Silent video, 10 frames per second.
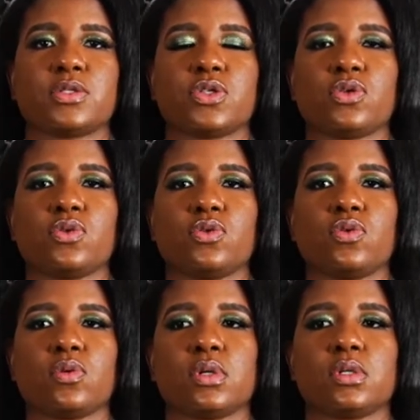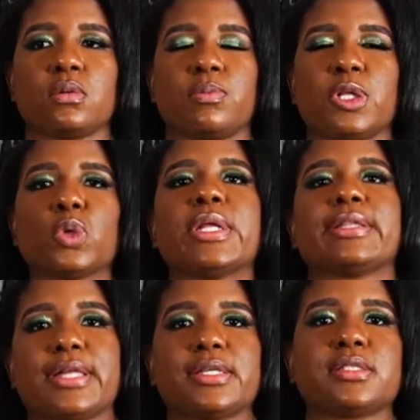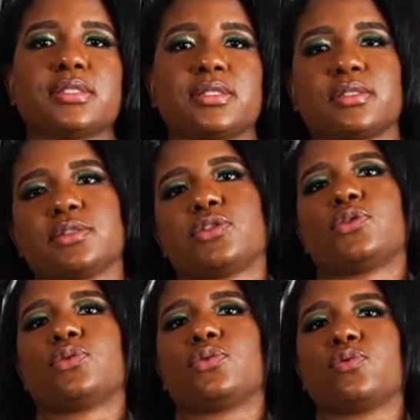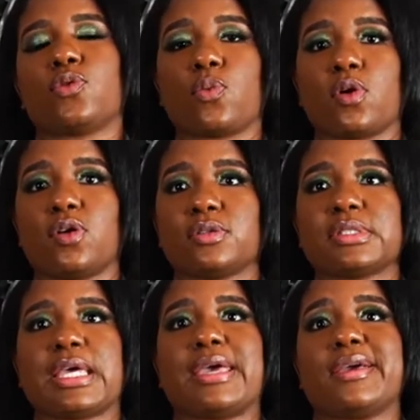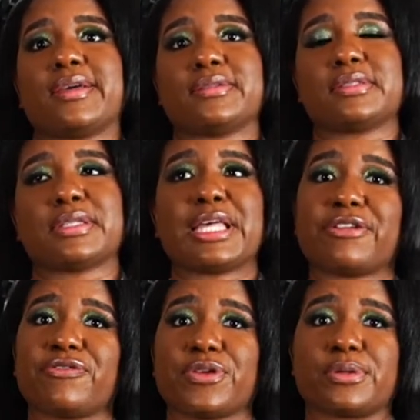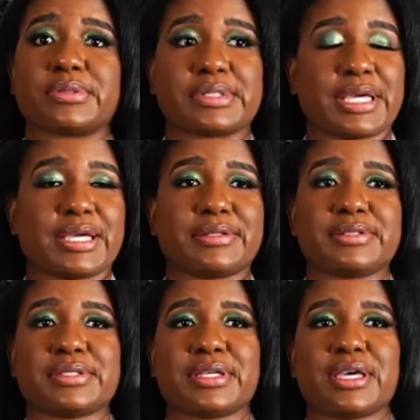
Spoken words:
to polluting less to the world and landfills, and